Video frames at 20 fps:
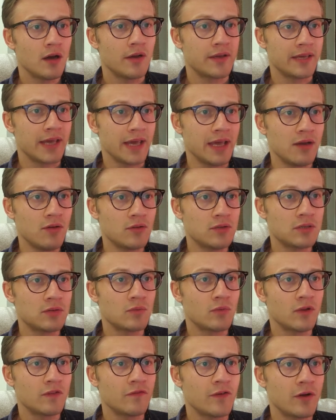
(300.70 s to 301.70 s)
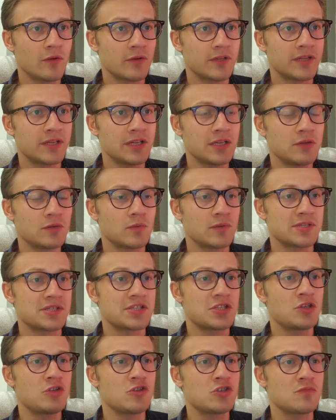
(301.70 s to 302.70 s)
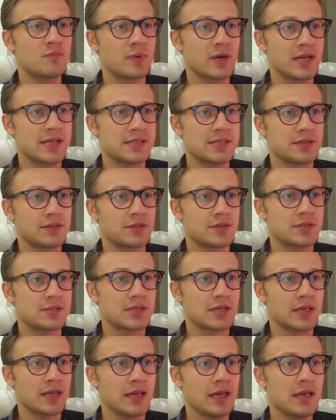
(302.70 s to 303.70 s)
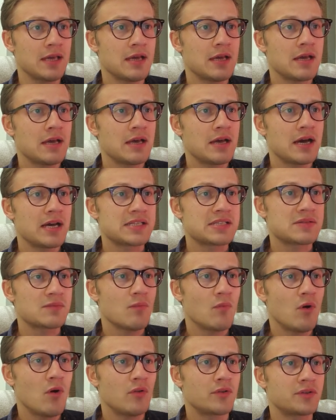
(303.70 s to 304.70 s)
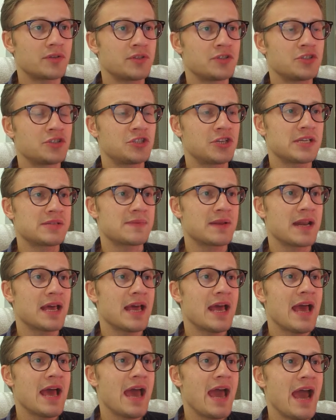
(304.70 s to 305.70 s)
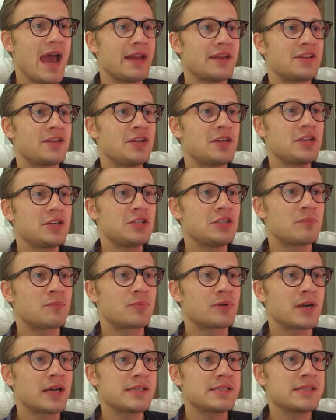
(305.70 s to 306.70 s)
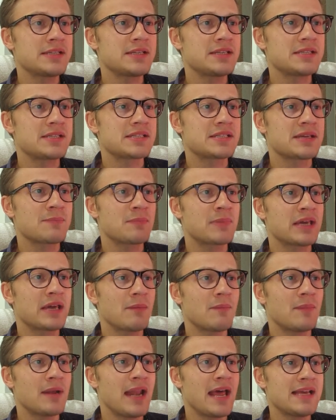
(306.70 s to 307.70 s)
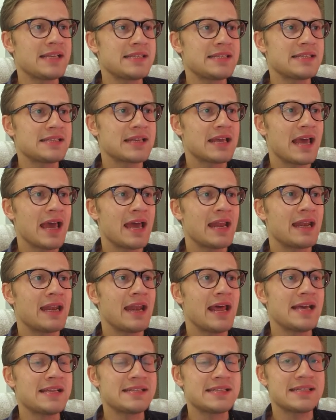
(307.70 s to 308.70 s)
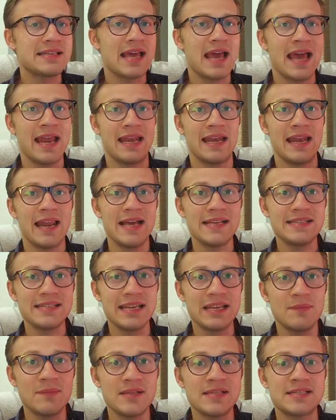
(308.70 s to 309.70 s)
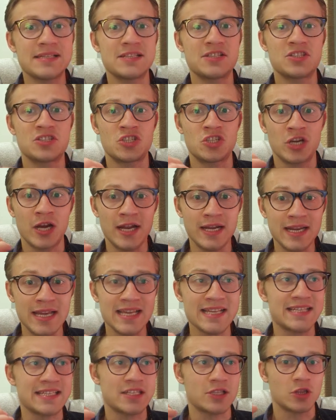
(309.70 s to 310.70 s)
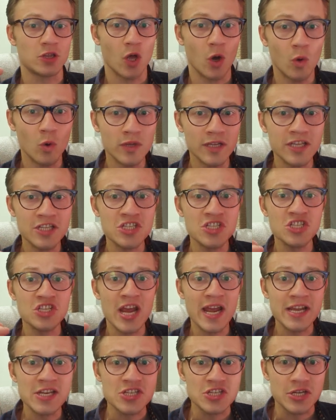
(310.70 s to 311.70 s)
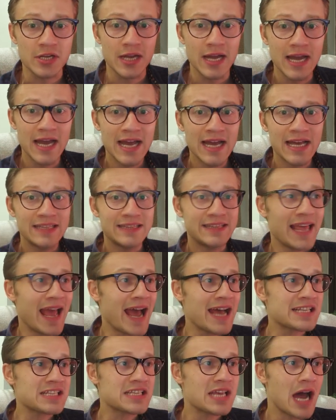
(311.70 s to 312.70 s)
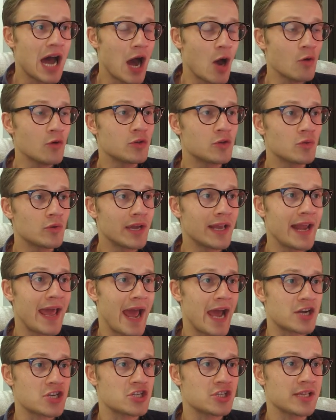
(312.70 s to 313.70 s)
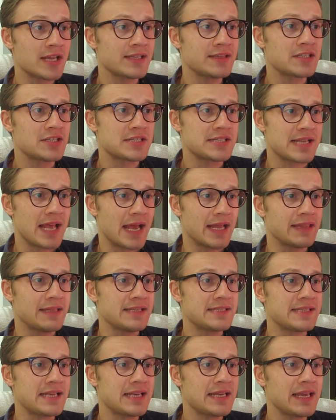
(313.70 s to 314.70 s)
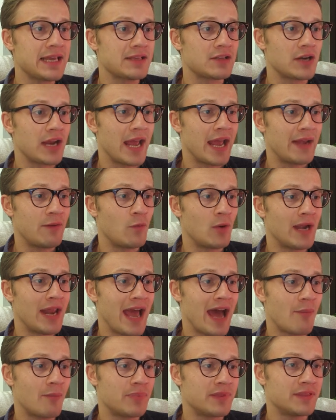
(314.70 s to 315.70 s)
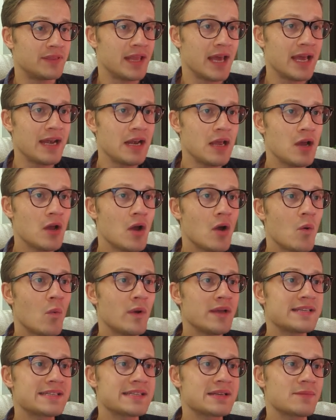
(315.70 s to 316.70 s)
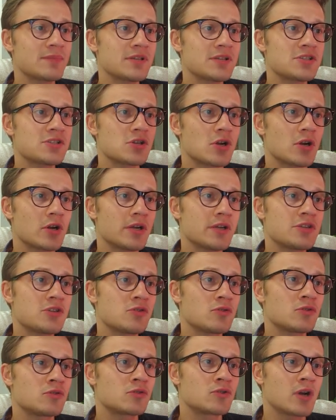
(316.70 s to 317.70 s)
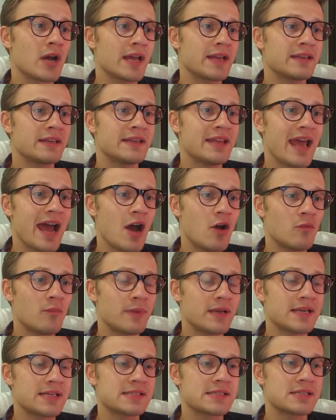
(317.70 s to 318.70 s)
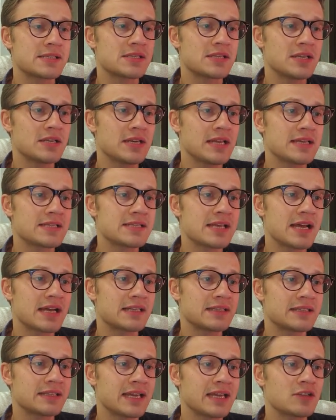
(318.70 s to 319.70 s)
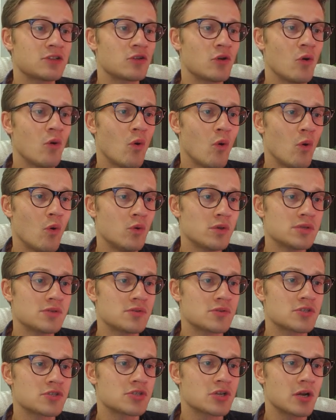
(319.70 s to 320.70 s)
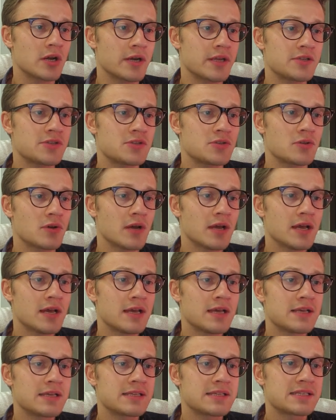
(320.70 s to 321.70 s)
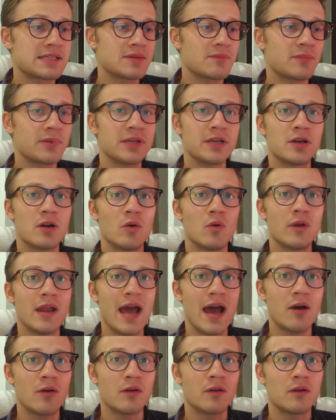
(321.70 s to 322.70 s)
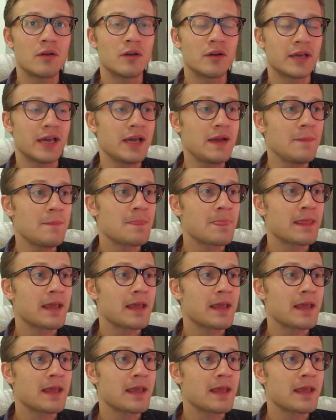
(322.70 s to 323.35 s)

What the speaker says: Okay, on the 12 hourly here, it was huge price increase. Okay, a smaller retracement. And here the price increases became less and less and less. It means the trend is slowly changing. That's how you can actually understand this indicator. And what happened then? We simply started to grind down because the 3-day cycle indicator also started to simply go down. Okay.